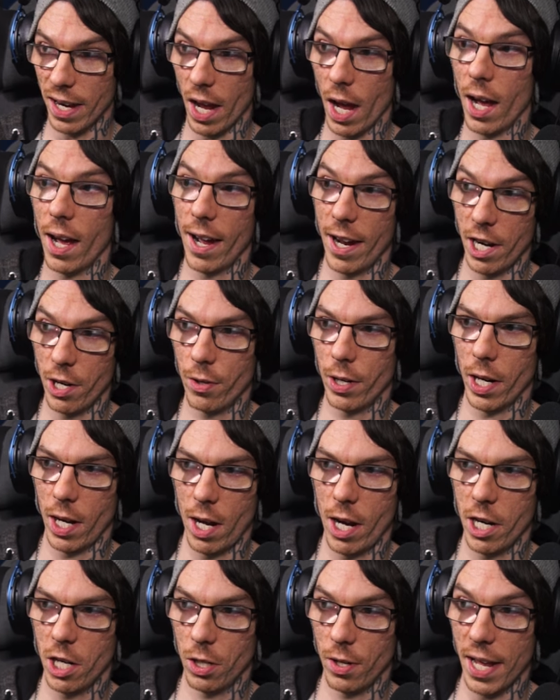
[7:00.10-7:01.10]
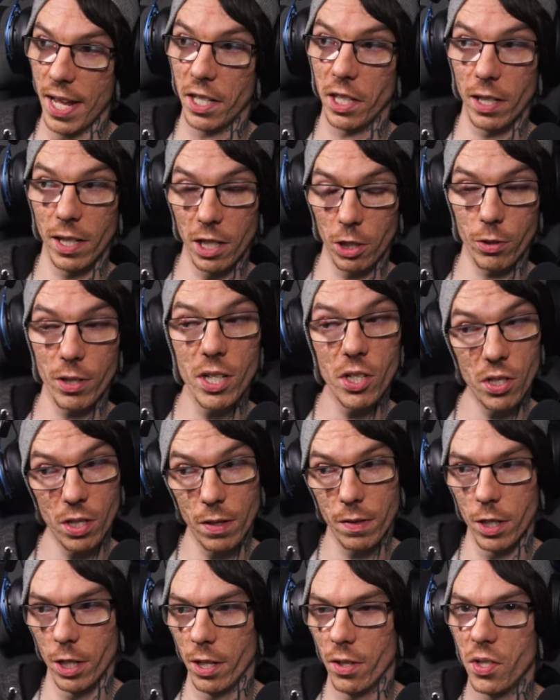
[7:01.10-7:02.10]
it higher and higher, it can increase to
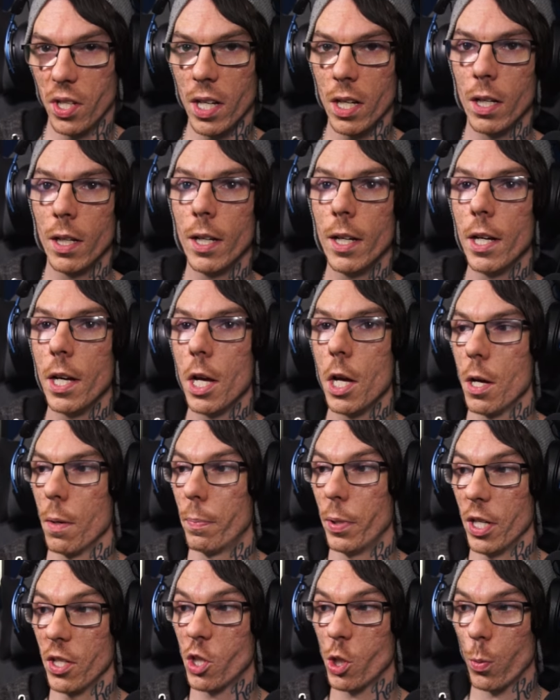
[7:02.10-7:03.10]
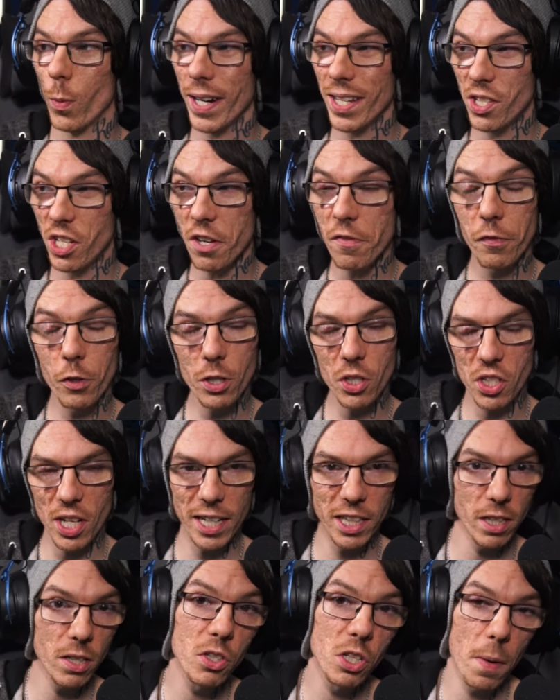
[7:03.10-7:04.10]
30. But 24
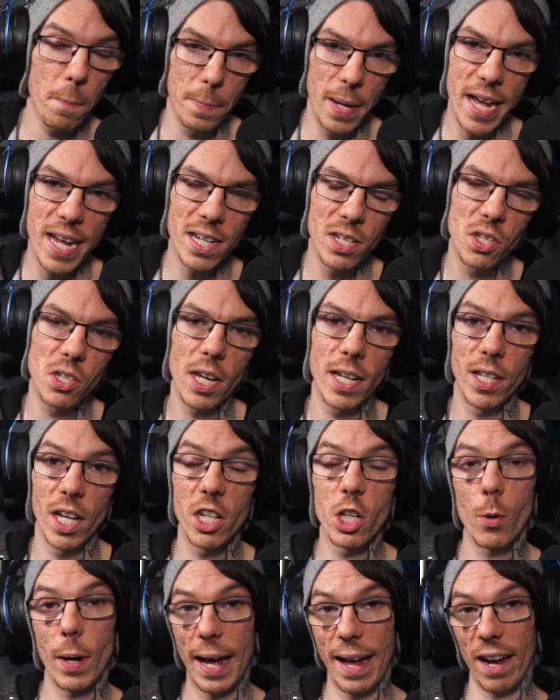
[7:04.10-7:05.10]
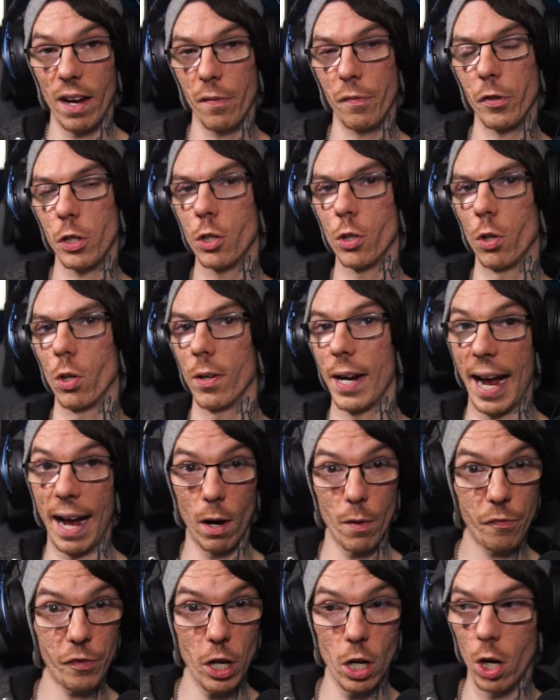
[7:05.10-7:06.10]
seconds at base, and then you have your
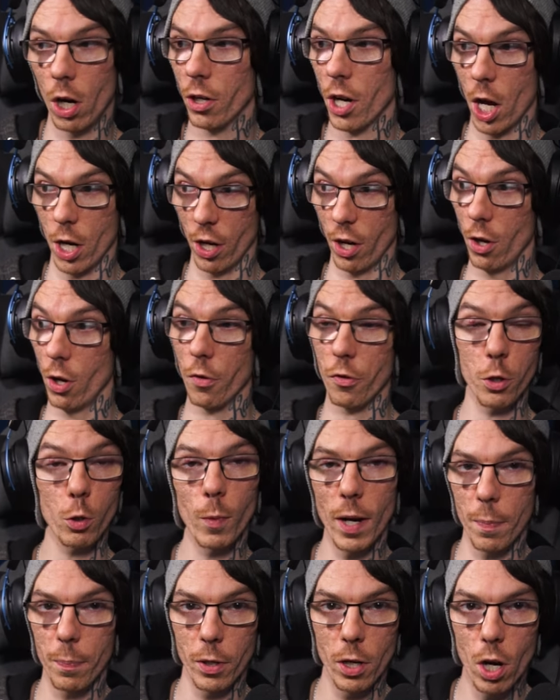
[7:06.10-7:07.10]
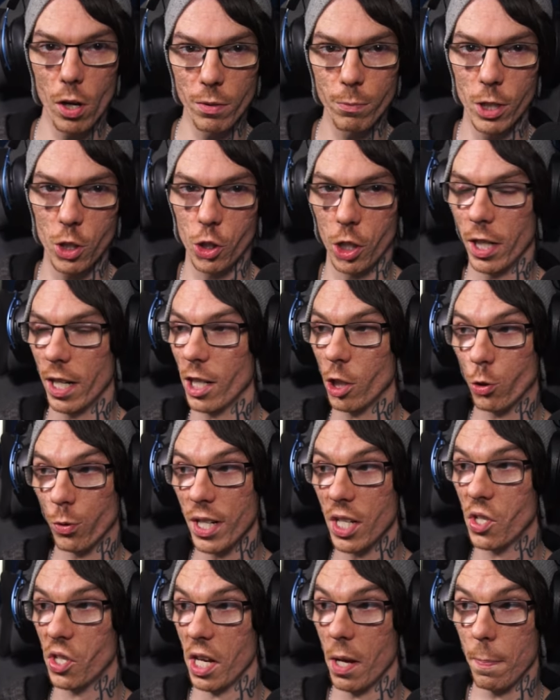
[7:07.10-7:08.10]
outfit on and another weapon on, which can
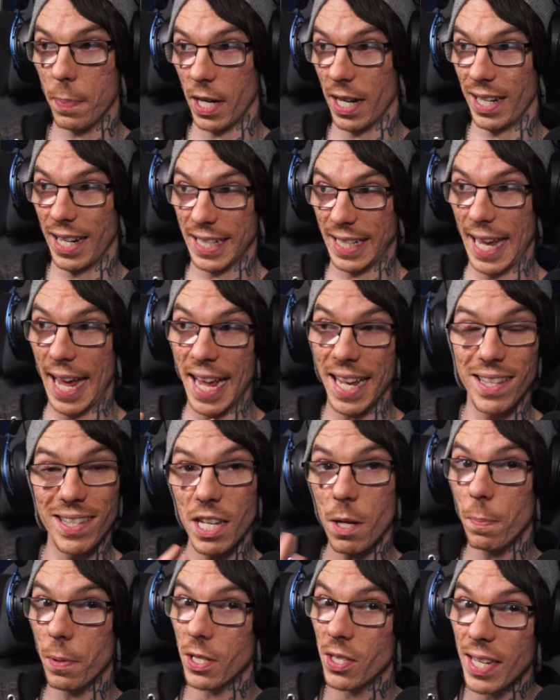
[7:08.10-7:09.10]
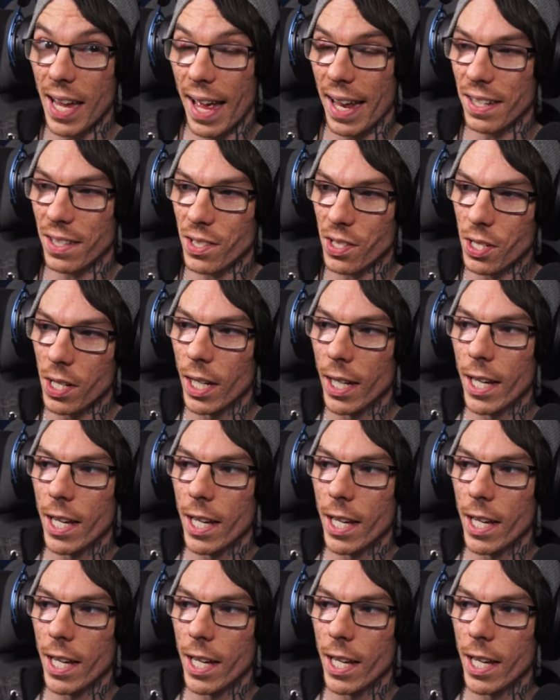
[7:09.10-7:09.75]
increase it by like 80%,